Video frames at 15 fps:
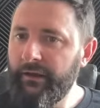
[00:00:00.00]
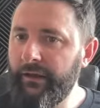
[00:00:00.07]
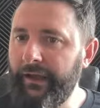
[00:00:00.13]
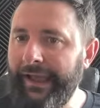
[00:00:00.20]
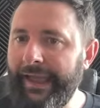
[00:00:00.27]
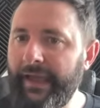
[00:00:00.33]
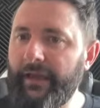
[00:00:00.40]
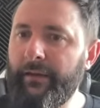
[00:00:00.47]

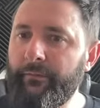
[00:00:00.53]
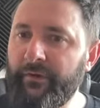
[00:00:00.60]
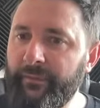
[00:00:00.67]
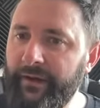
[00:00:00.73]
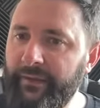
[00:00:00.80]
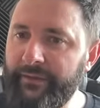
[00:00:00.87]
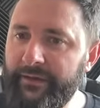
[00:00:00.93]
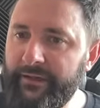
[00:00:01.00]
a
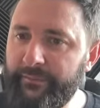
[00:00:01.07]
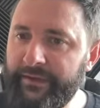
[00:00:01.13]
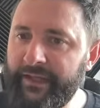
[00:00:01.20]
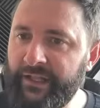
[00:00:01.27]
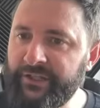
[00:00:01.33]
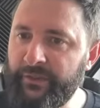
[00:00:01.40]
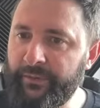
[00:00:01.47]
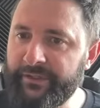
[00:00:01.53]
minute, let me
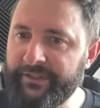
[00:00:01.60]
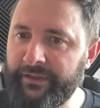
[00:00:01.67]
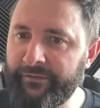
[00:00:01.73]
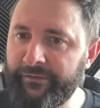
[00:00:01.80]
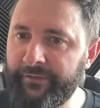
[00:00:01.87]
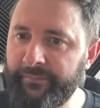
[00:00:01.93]
catch up on stuff.